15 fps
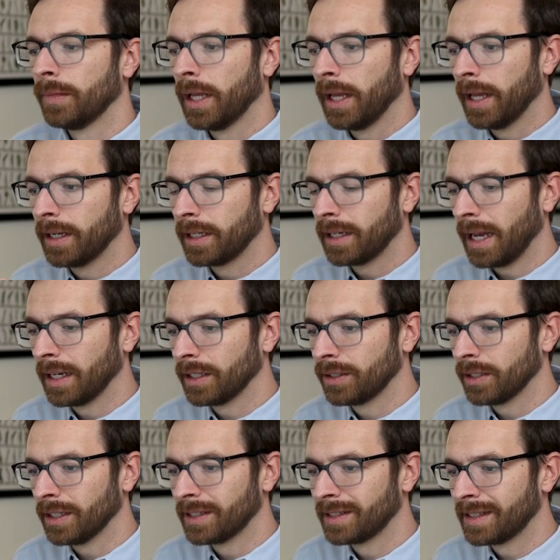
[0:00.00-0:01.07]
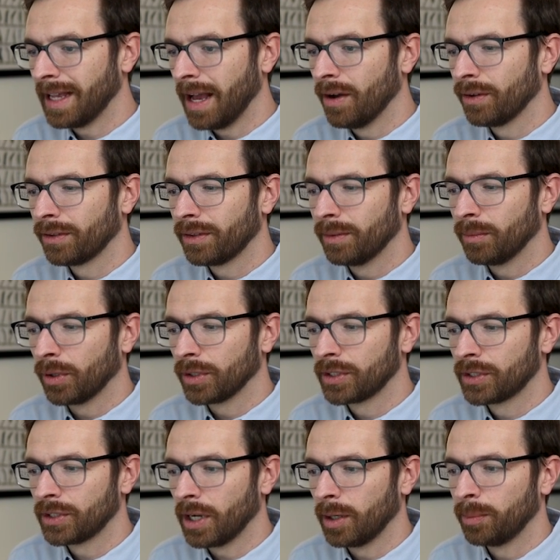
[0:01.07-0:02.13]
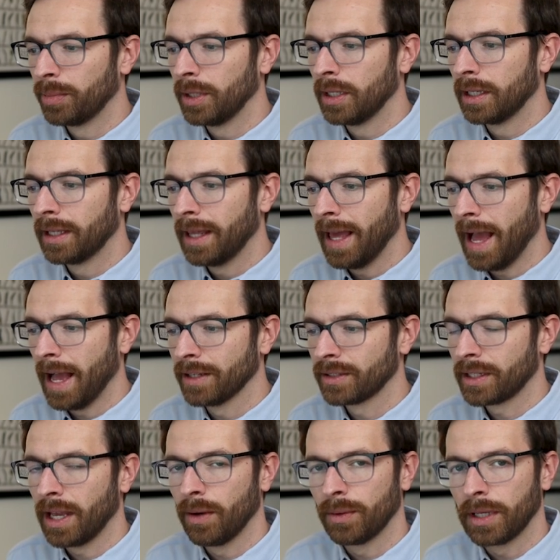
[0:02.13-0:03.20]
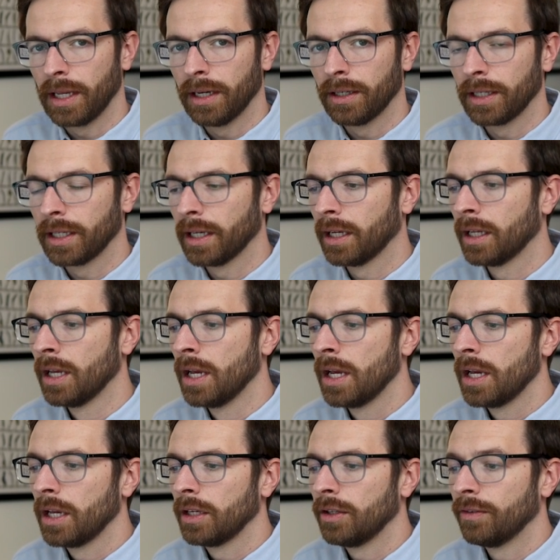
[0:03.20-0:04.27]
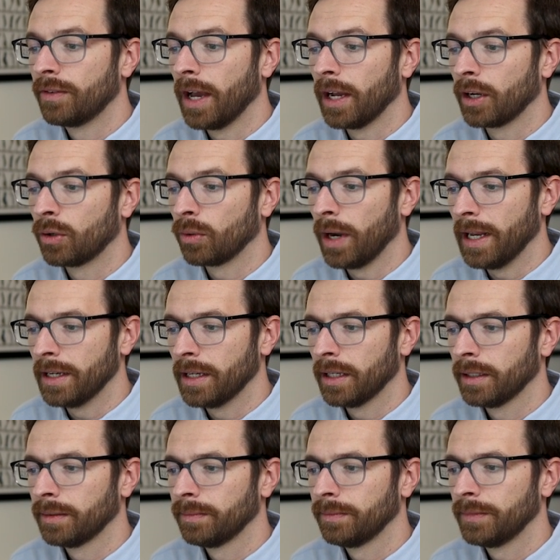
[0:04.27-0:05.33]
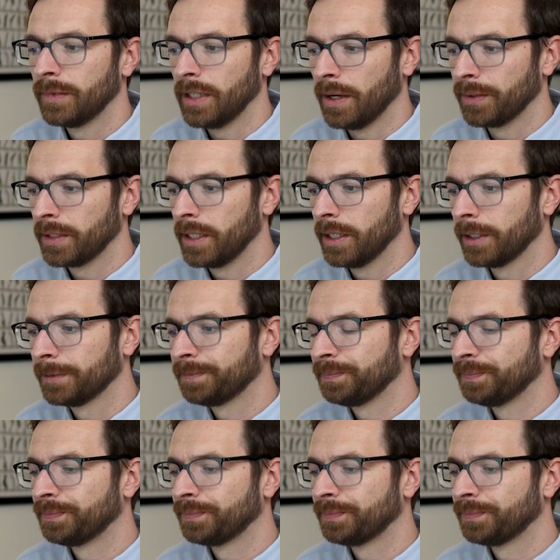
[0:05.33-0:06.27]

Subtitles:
Heading kind of to the south and more Sarpy, Cass County area, you've got Gretna down here.